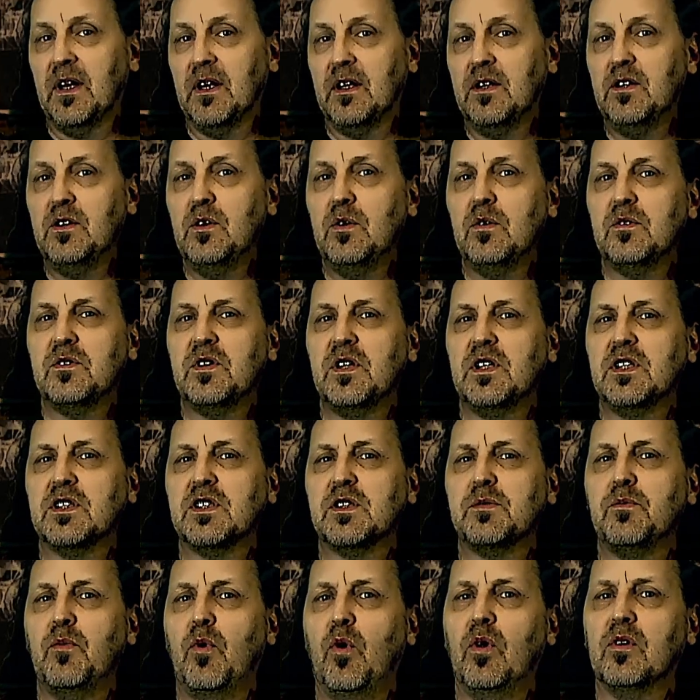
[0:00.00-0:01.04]
using
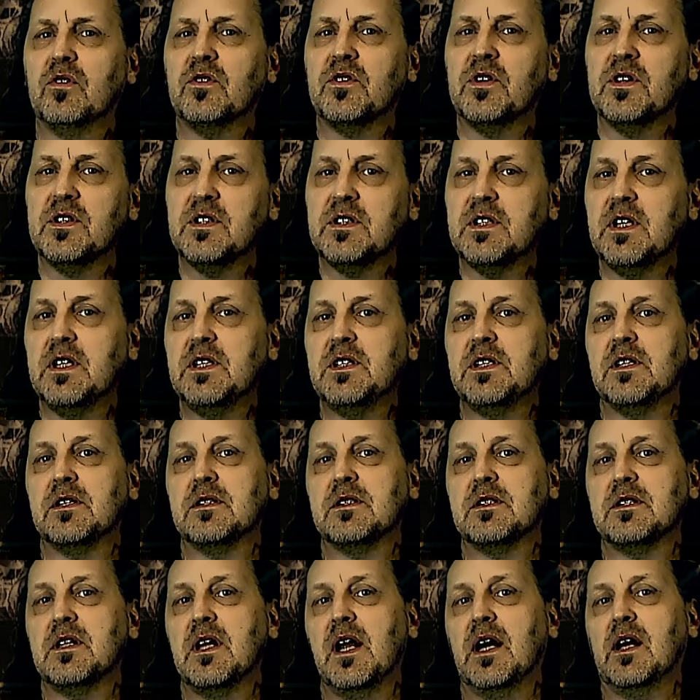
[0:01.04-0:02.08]
small
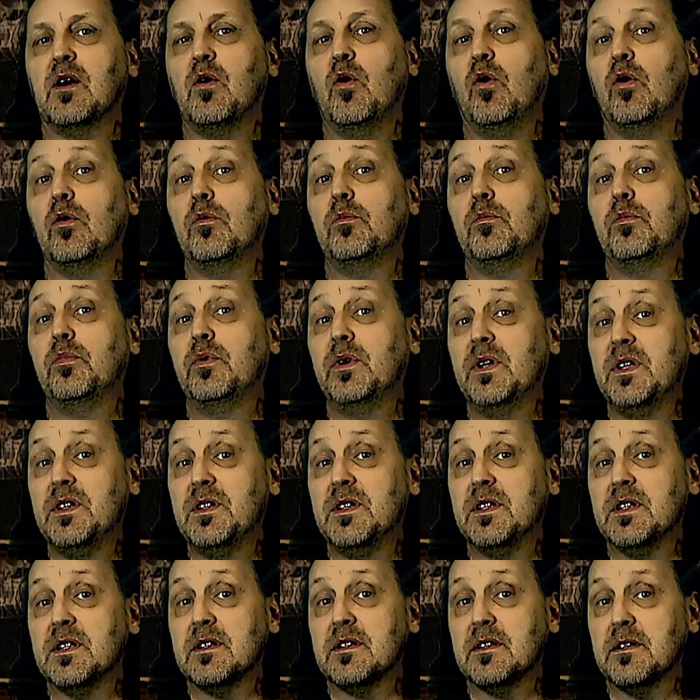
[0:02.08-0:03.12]
transitions that I call
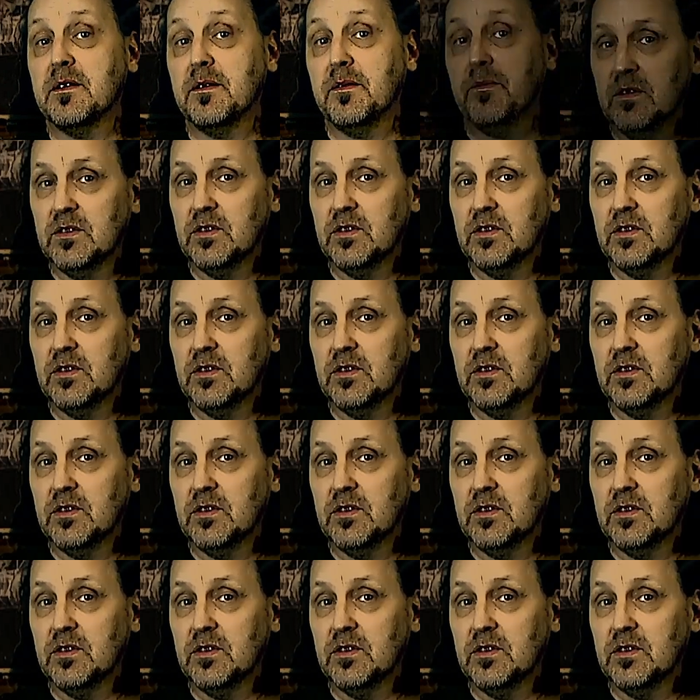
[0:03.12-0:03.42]
bridges.